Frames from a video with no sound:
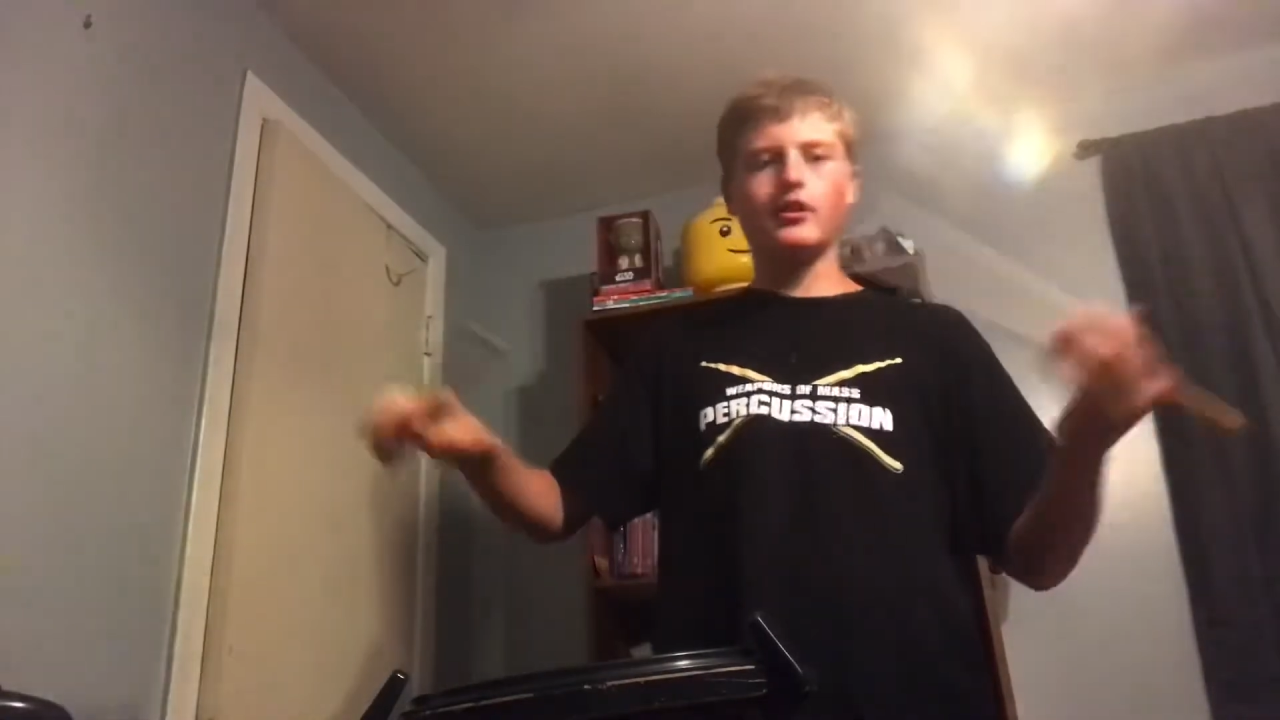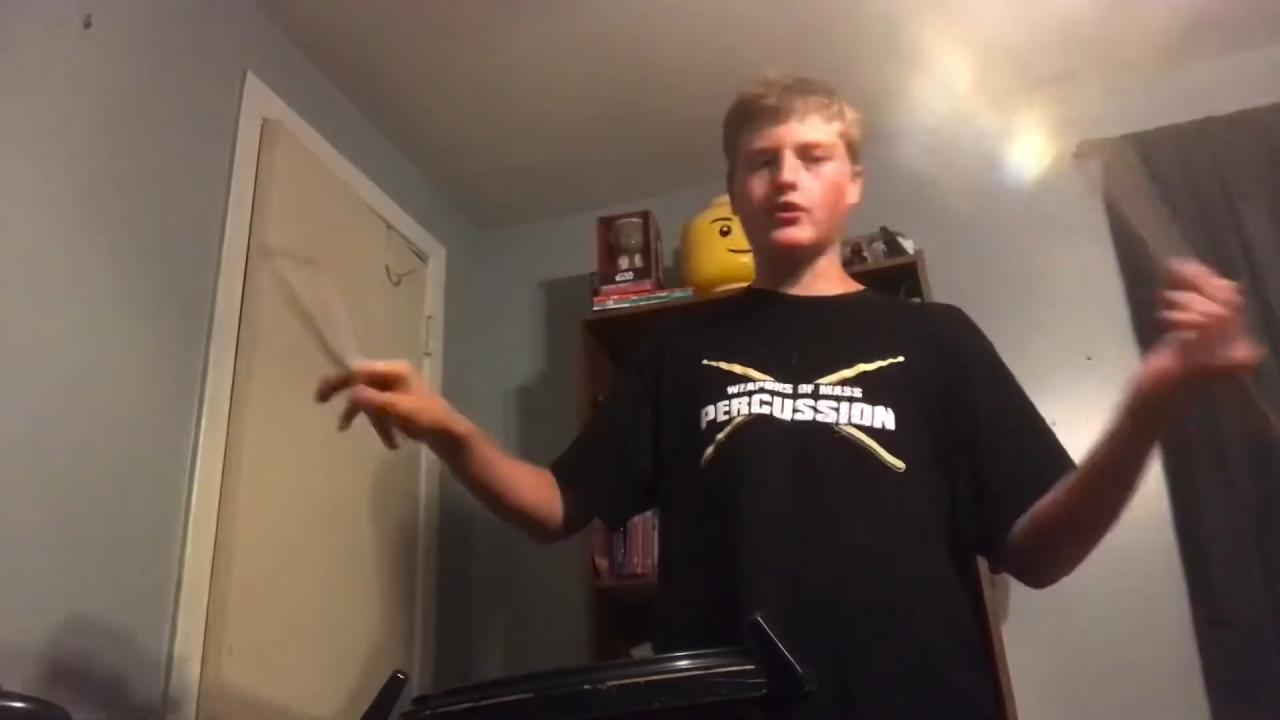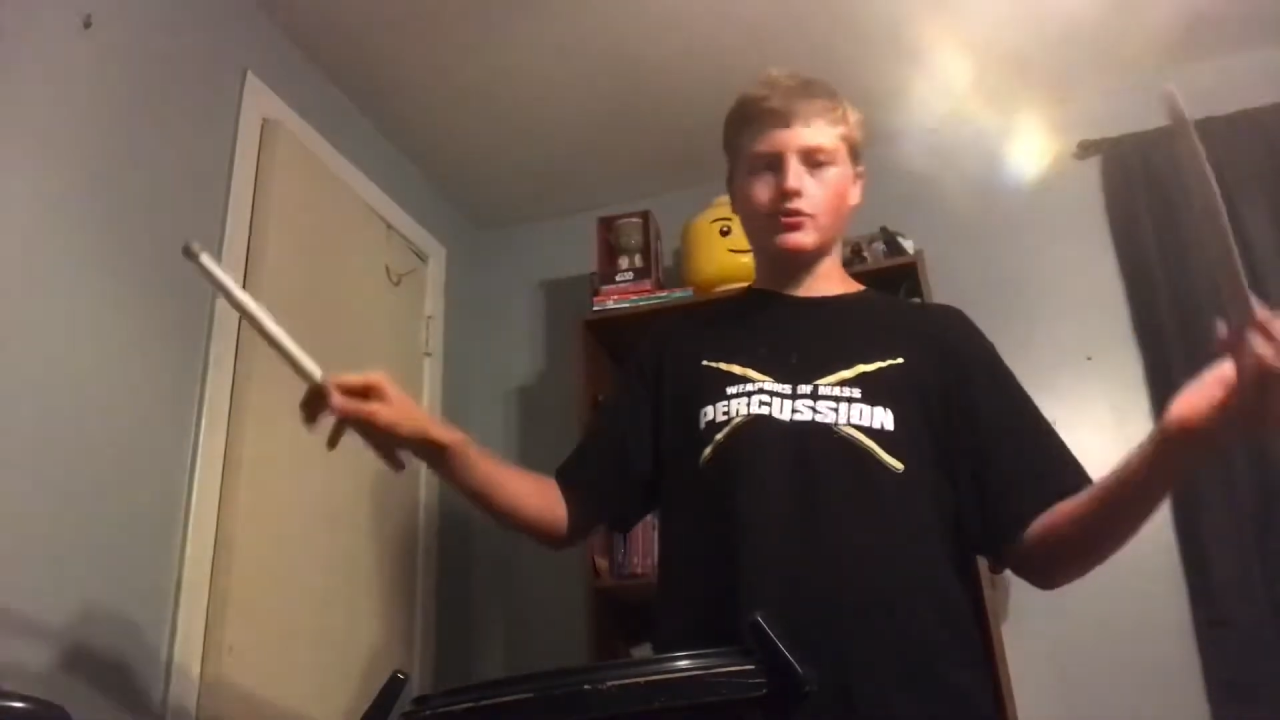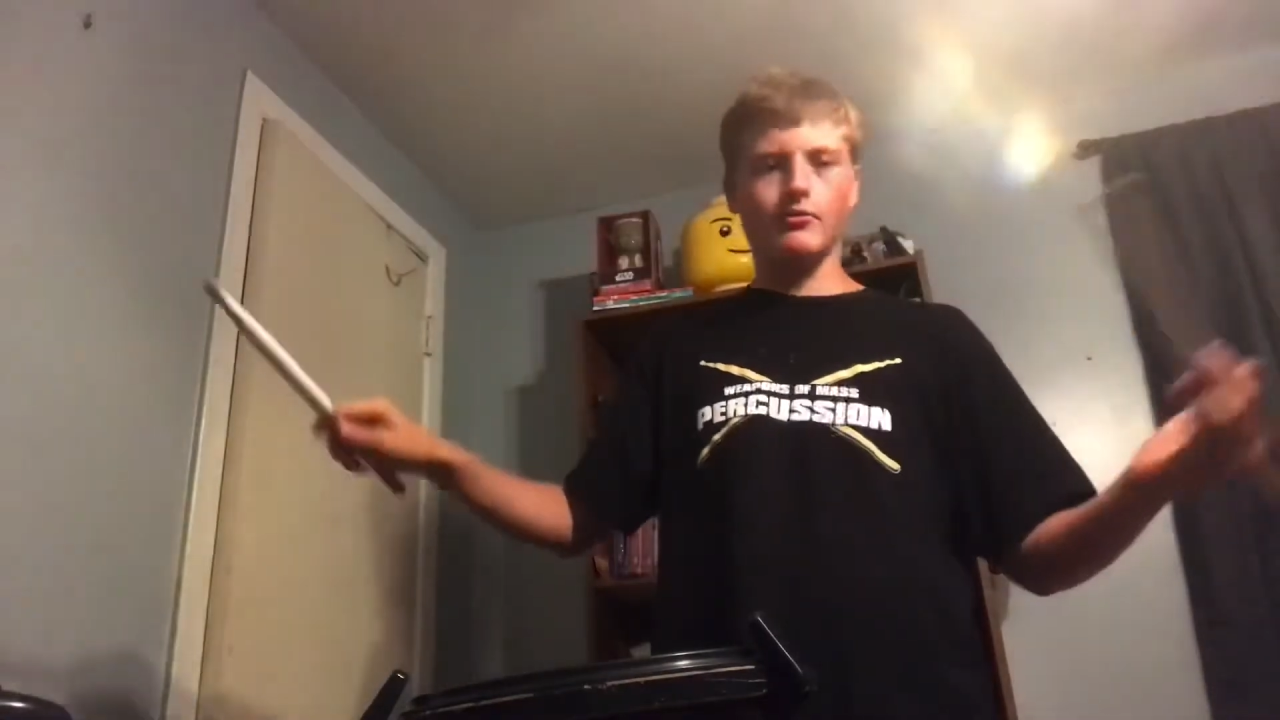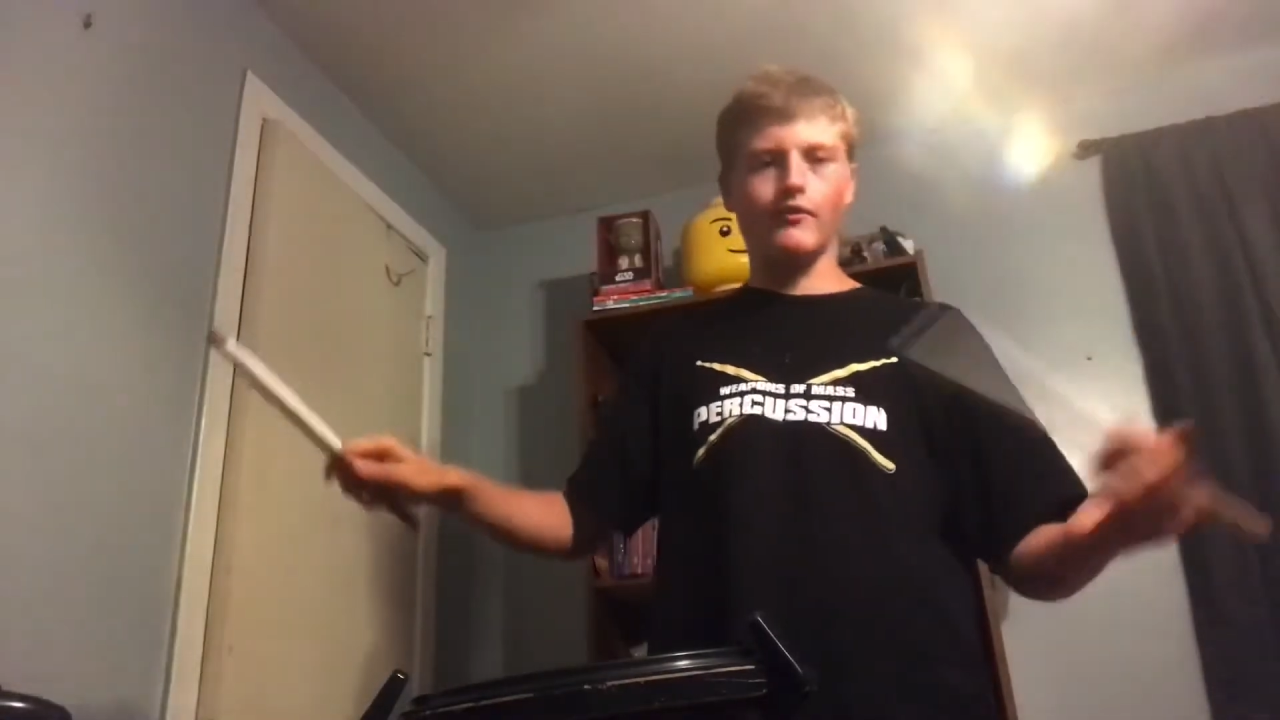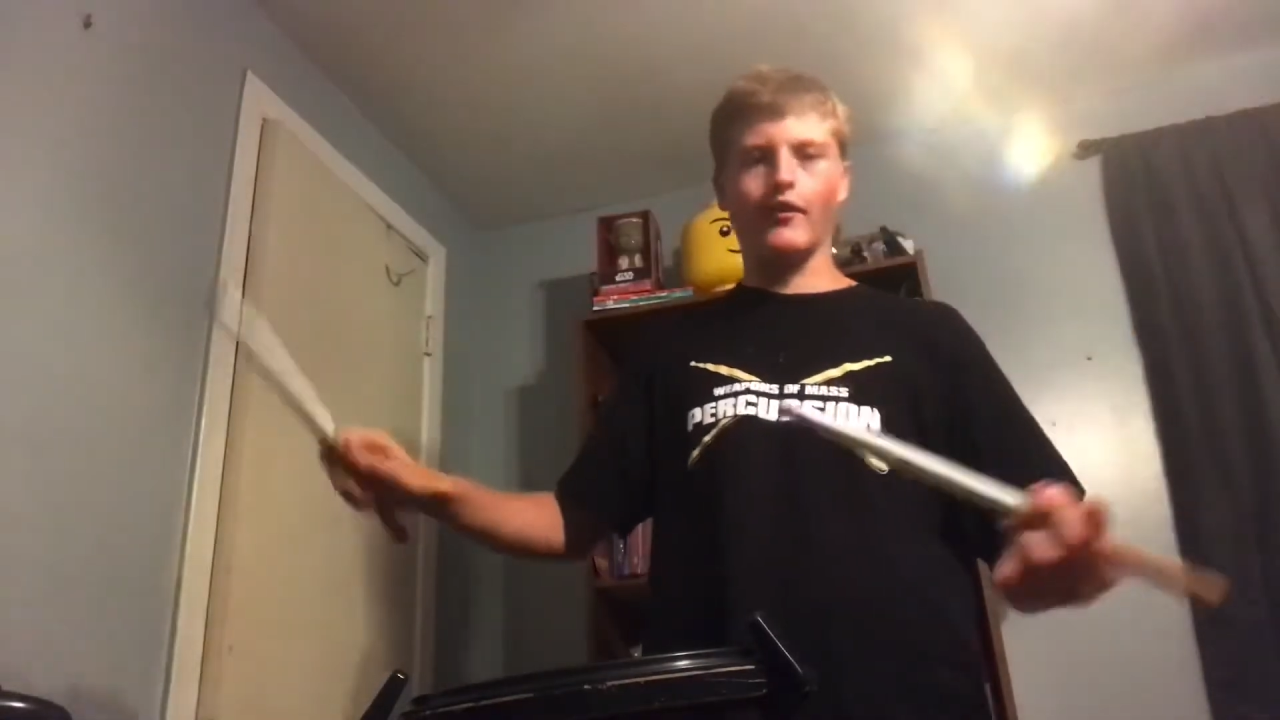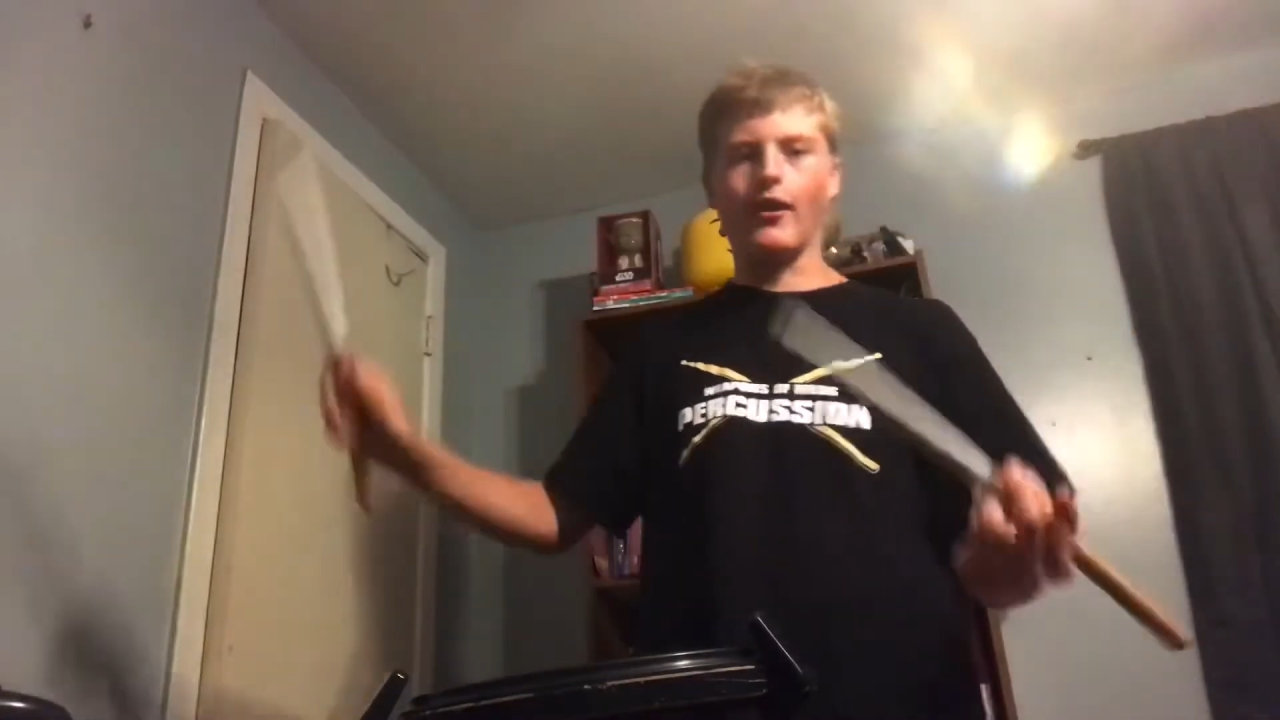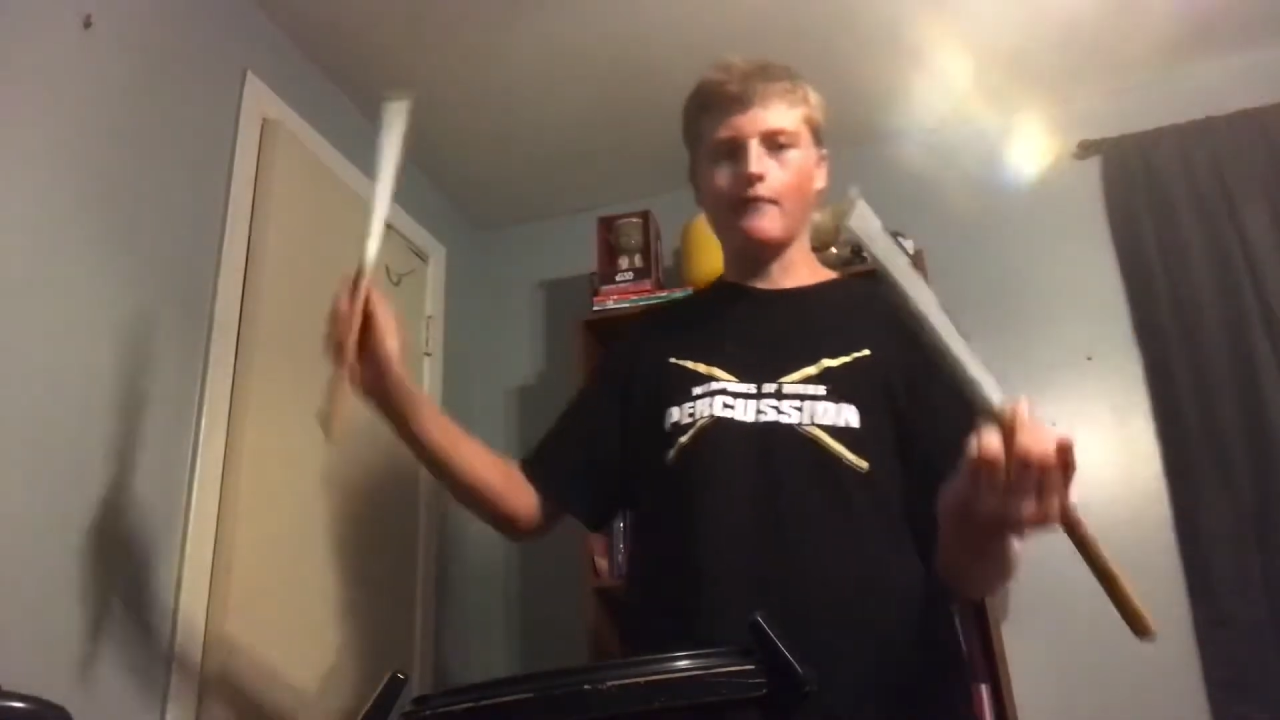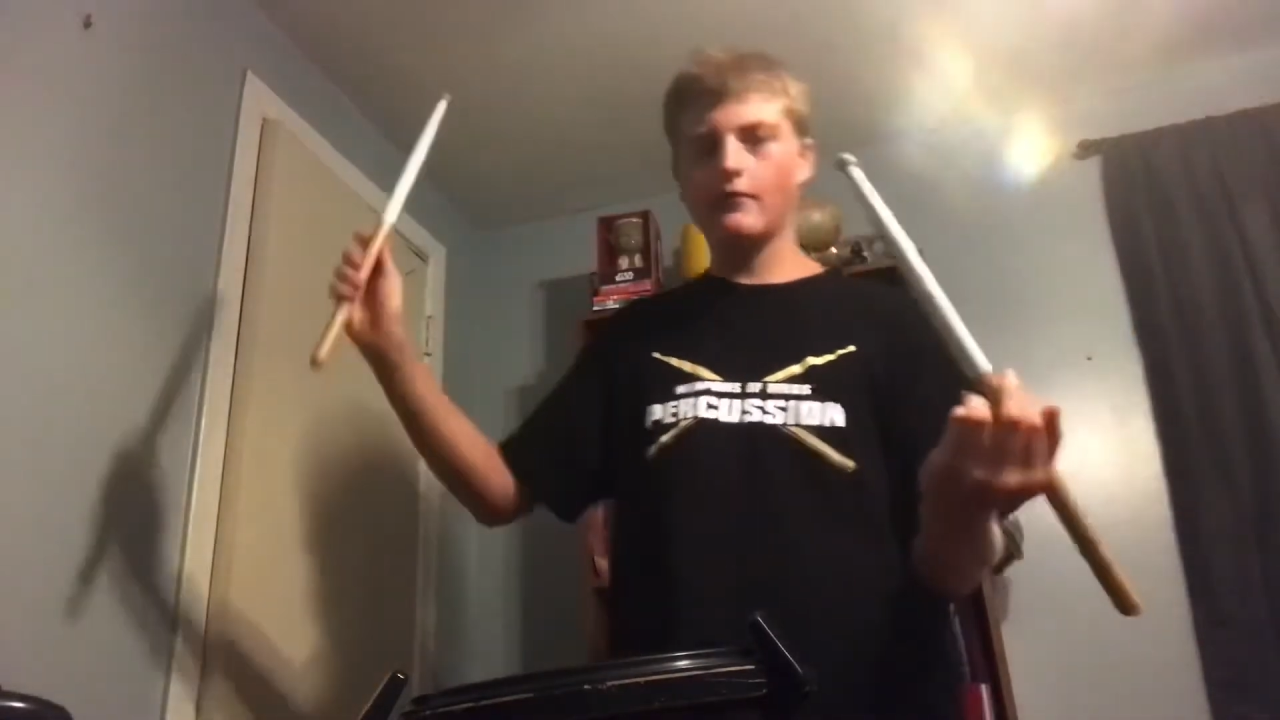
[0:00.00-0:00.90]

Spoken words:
it should be fine.